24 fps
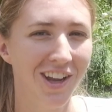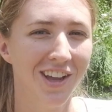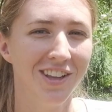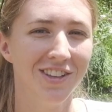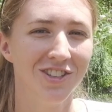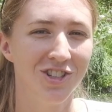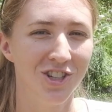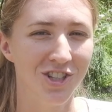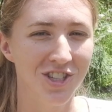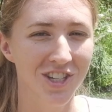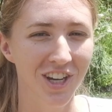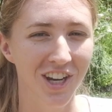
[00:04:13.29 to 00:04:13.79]

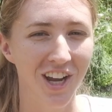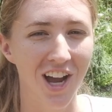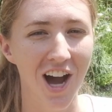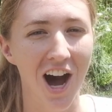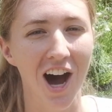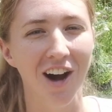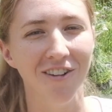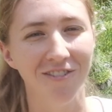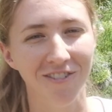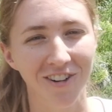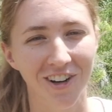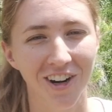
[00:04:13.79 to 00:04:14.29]
Just to
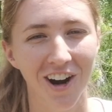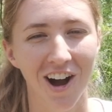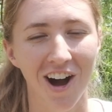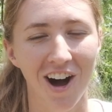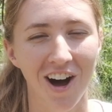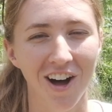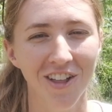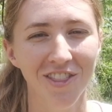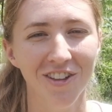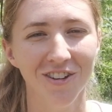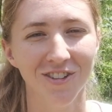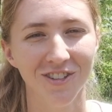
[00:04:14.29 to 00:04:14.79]
cover
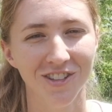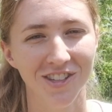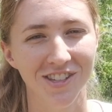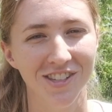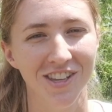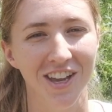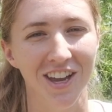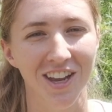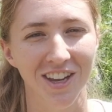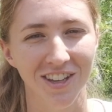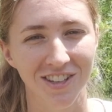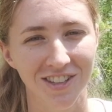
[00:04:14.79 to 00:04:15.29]
all those
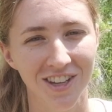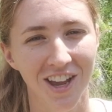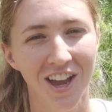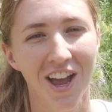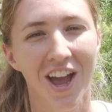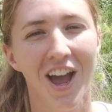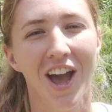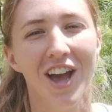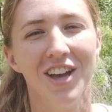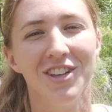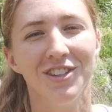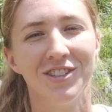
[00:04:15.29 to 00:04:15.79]
things.
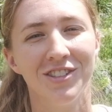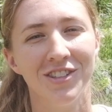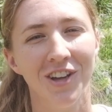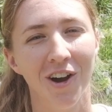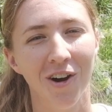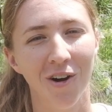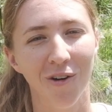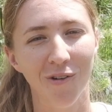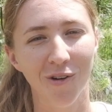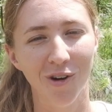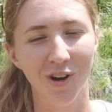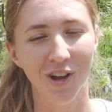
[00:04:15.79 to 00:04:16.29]

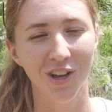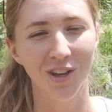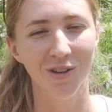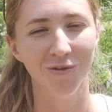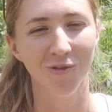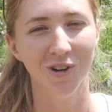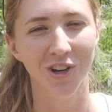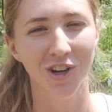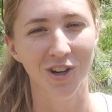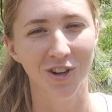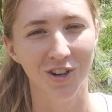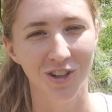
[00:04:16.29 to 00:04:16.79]
So
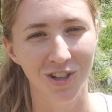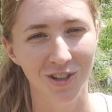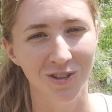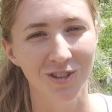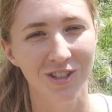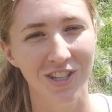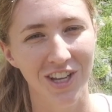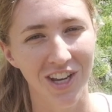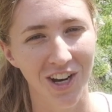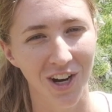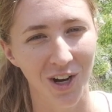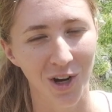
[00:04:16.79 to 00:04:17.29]
when you're
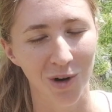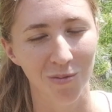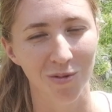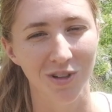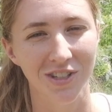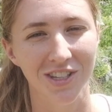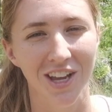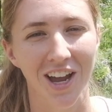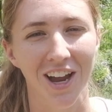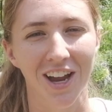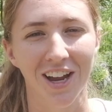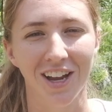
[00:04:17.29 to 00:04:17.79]
using
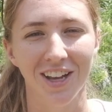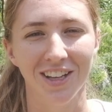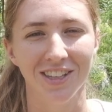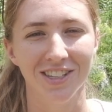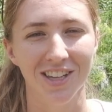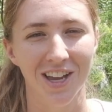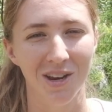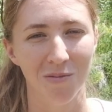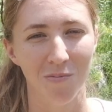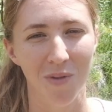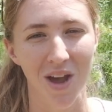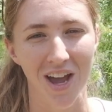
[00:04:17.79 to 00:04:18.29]
herbicides
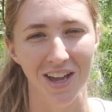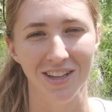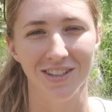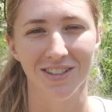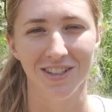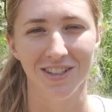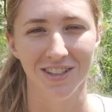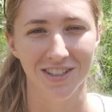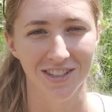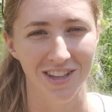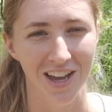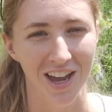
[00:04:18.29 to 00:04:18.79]
and
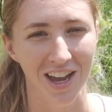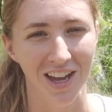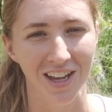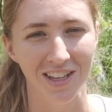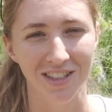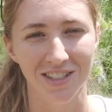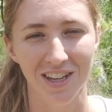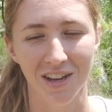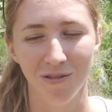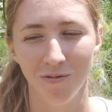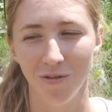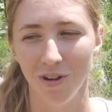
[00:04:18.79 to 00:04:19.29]

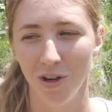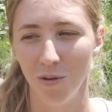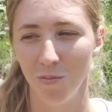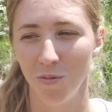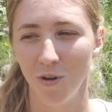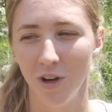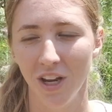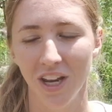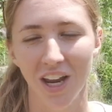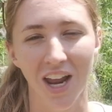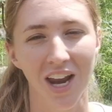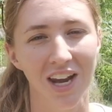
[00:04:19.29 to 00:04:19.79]
pesticides and when you're
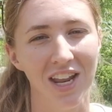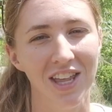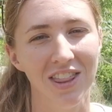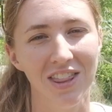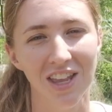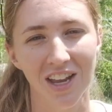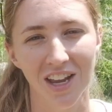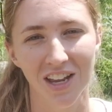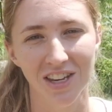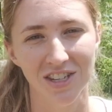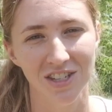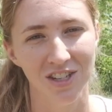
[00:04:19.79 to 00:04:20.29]
putting
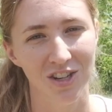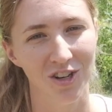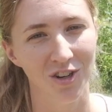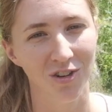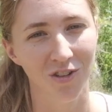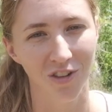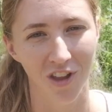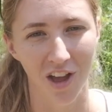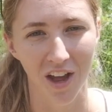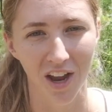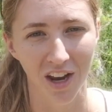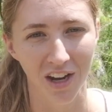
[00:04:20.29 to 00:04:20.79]
anything into your
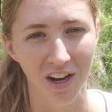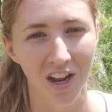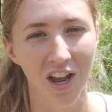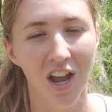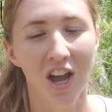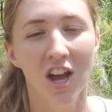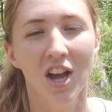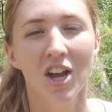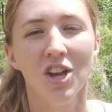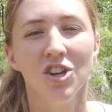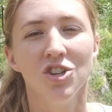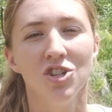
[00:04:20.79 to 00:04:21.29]
lawn,
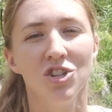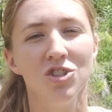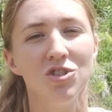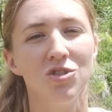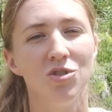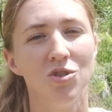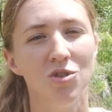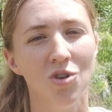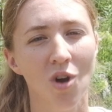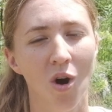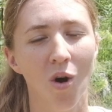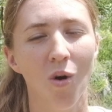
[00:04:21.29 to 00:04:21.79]
just
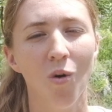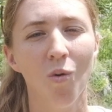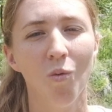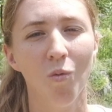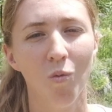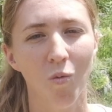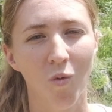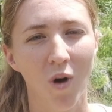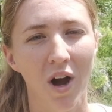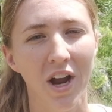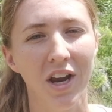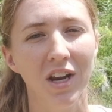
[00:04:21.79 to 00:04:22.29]
know
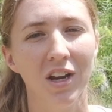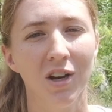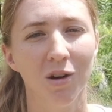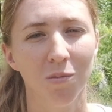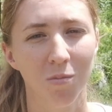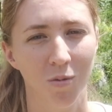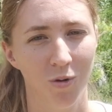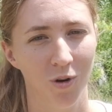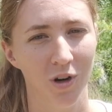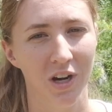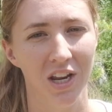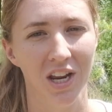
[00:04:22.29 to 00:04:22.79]
what you're
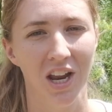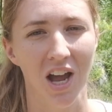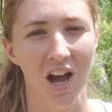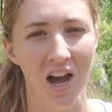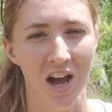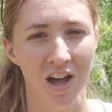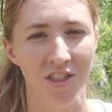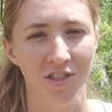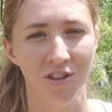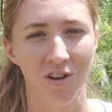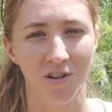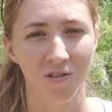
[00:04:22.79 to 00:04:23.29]
putting
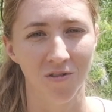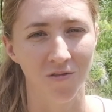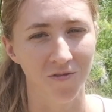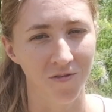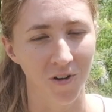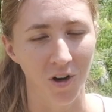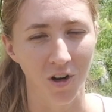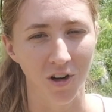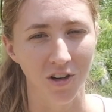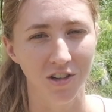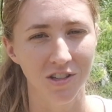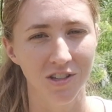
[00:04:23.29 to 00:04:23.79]
on there
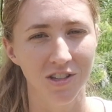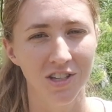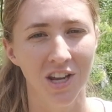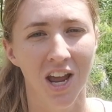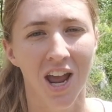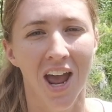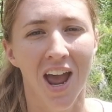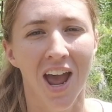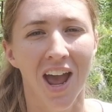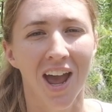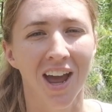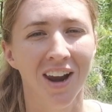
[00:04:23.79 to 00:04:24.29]
first.
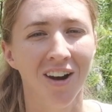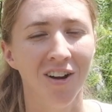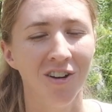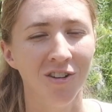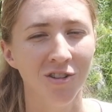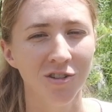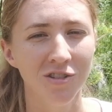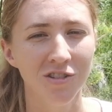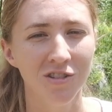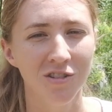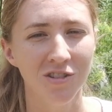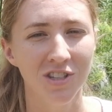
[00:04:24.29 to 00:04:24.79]
And
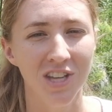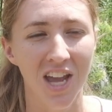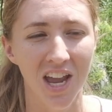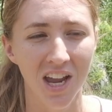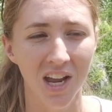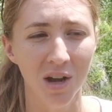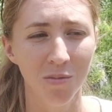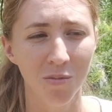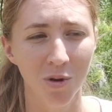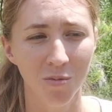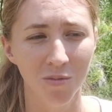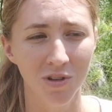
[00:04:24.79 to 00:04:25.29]
also take
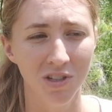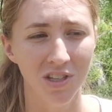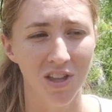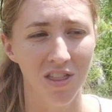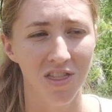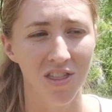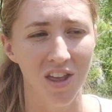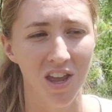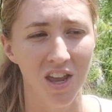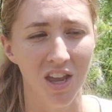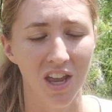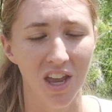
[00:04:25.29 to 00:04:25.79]
a moment to
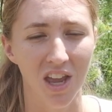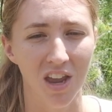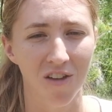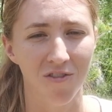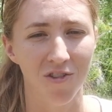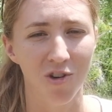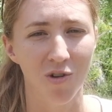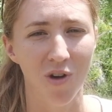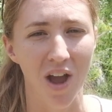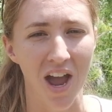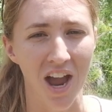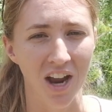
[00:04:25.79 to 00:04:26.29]
think if
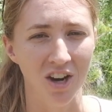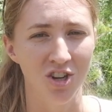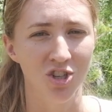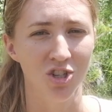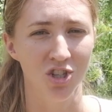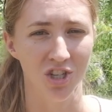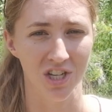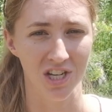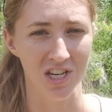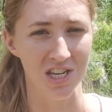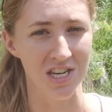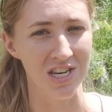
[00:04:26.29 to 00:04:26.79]
you
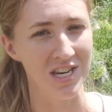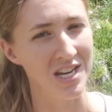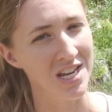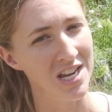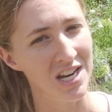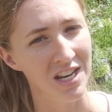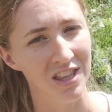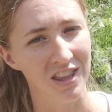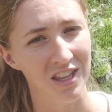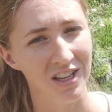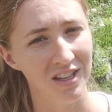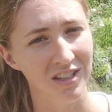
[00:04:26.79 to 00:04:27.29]
actually need
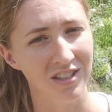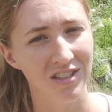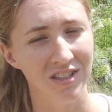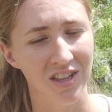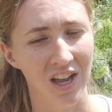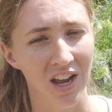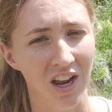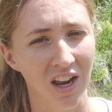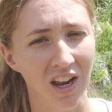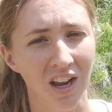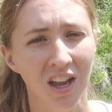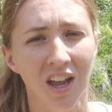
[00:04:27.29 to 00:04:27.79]
this
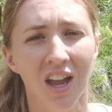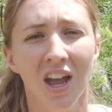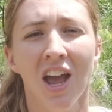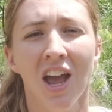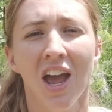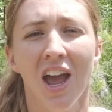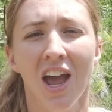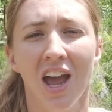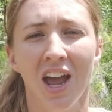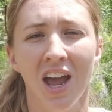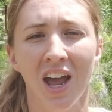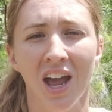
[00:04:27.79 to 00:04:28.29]
thing.
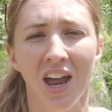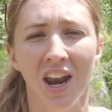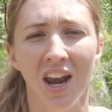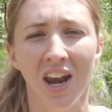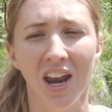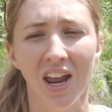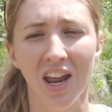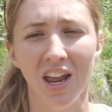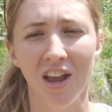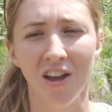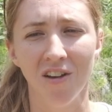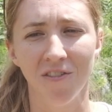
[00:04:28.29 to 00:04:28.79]
And
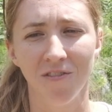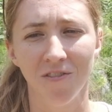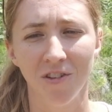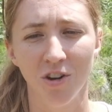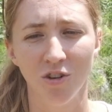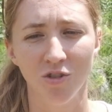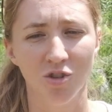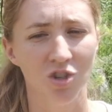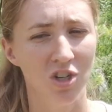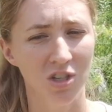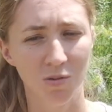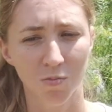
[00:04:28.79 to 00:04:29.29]
if you're
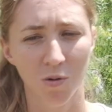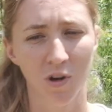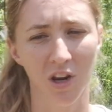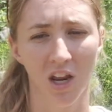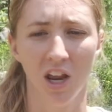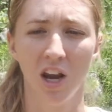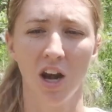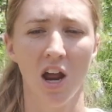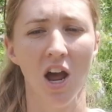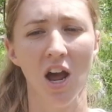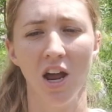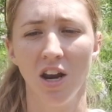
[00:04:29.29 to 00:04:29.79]
just putting
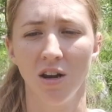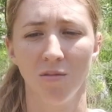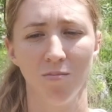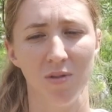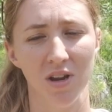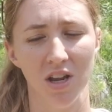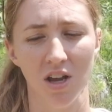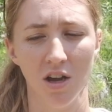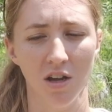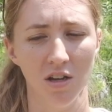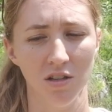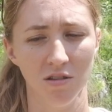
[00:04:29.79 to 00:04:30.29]
it on
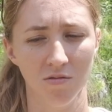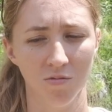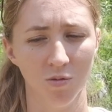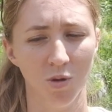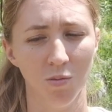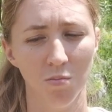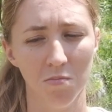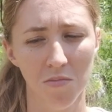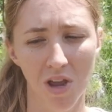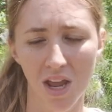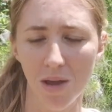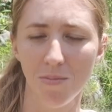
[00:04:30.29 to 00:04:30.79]
because, well,
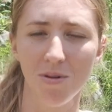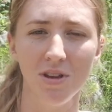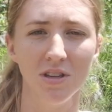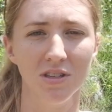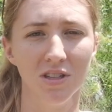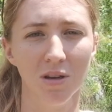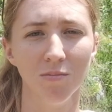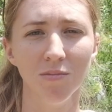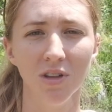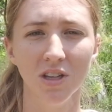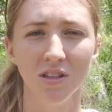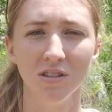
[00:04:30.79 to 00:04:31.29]
maybe
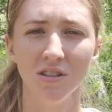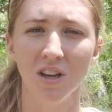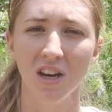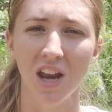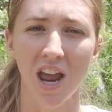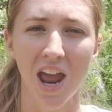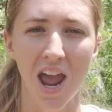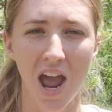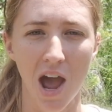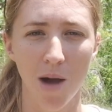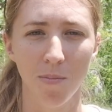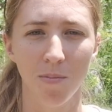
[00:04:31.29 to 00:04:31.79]
something's gonna
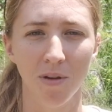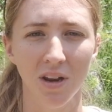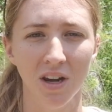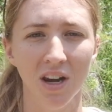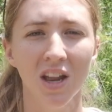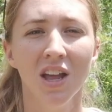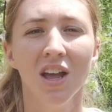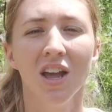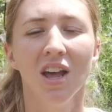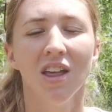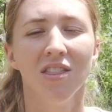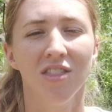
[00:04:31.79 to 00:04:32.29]
happen,
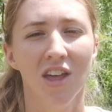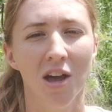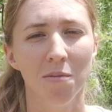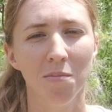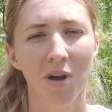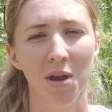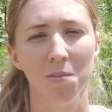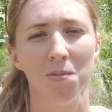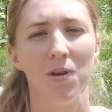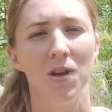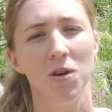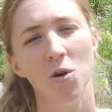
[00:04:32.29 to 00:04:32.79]
that
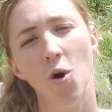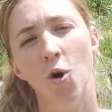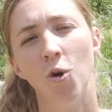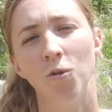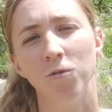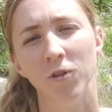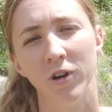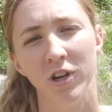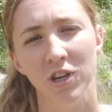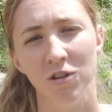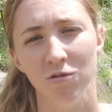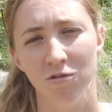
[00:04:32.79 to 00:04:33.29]
might be an
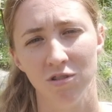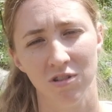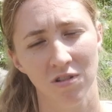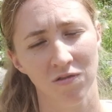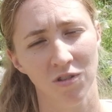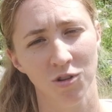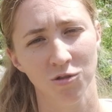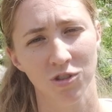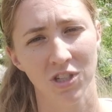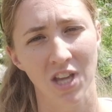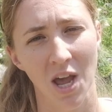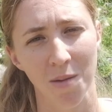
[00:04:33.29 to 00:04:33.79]
overuse of
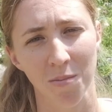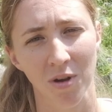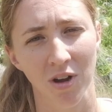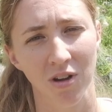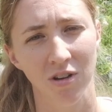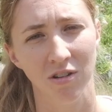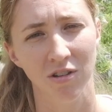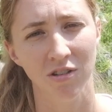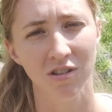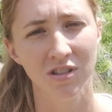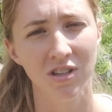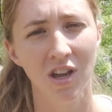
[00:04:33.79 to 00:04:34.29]
those
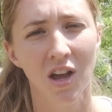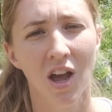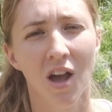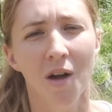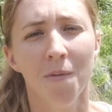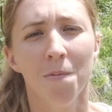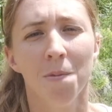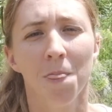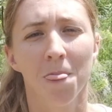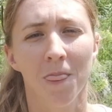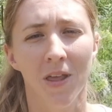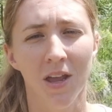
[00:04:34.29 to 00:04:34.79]
chemicals.
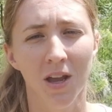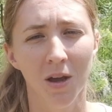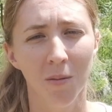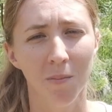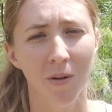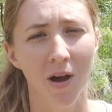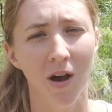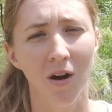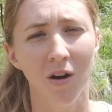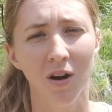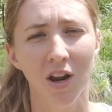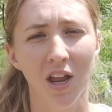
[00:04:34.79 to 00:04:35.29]
Think
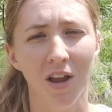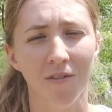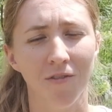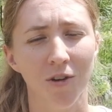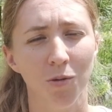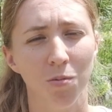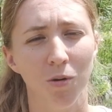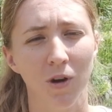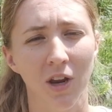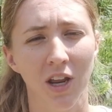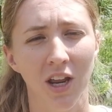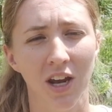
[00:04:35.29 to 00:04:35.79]
about if you're
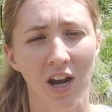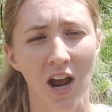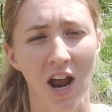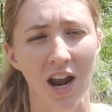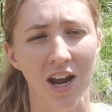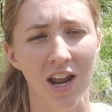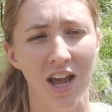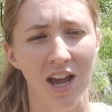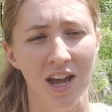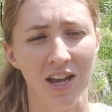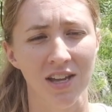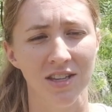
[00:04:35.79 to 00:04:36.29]
putting it on
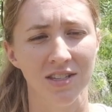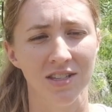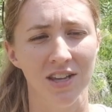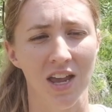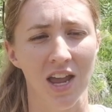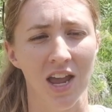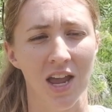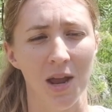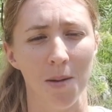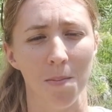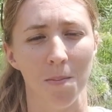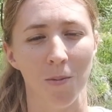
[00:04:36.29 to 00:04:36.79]
as
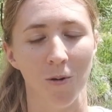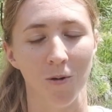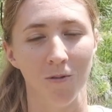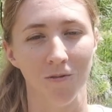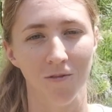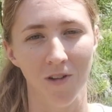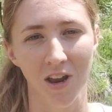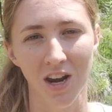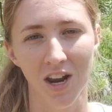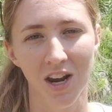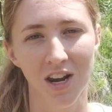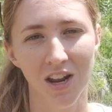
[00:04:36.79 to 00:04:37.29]
a
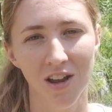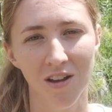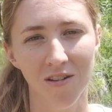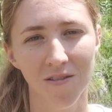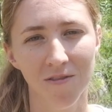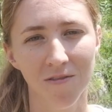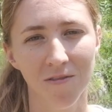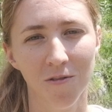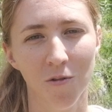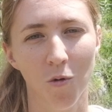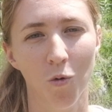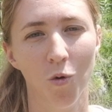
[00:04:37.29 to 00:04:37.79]
preventative
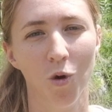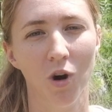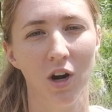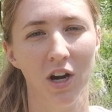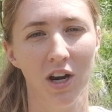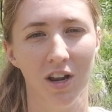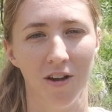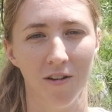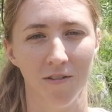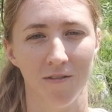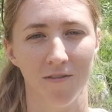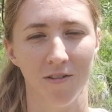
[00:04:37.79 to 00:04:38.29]
or
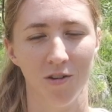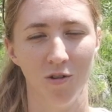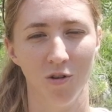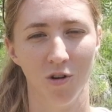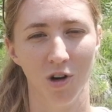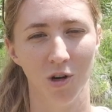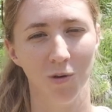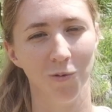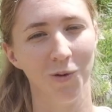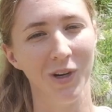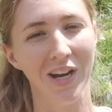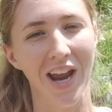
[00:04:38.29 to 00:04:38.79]
if
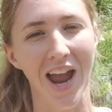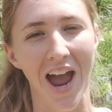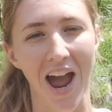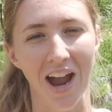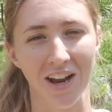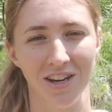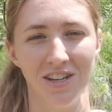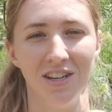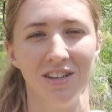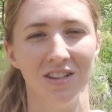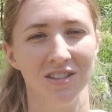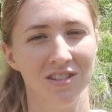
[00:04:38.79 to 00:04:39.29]
you're
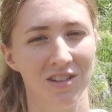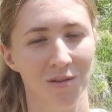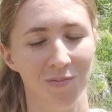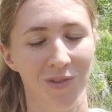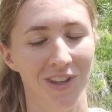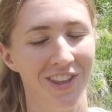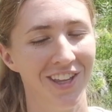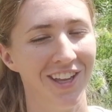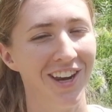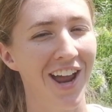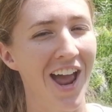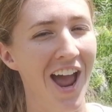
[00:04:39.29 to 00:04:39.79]
reacting to
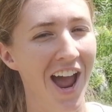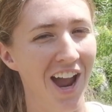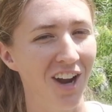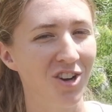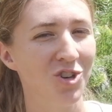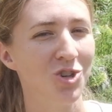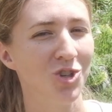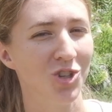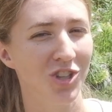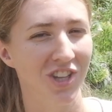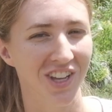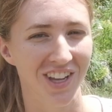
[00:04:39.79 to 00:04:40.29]
something that
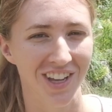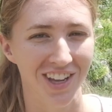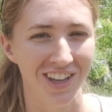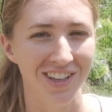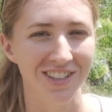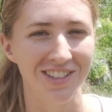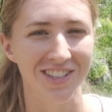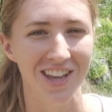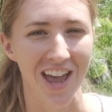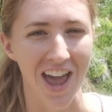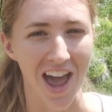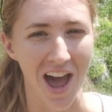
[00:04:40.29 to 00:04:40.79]
actually
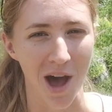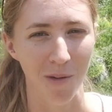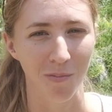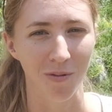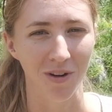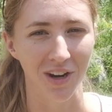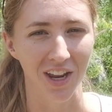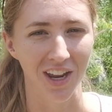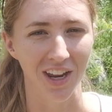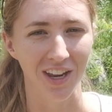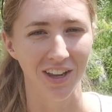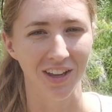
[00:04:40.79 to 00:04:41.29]
is
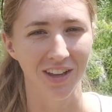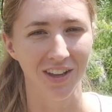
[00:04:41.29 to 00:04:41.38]
happening.